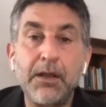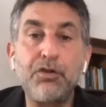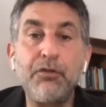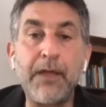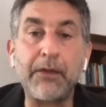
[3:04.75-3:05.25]

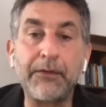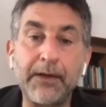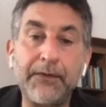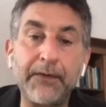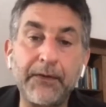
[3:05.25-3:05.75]

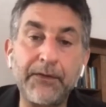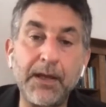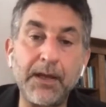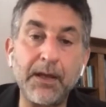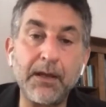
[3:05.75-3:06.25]

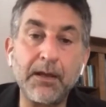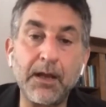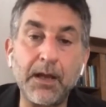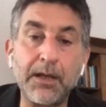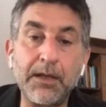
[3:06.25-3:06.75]
2016
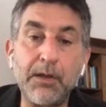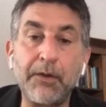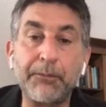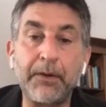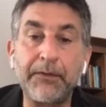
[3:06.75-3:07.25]

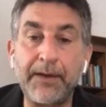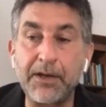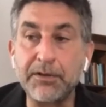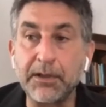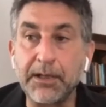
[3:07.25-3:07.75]
US
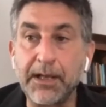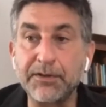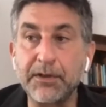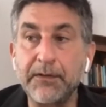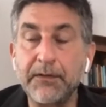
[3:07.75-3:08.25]
presidential
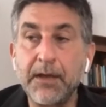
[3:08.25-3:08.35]
election,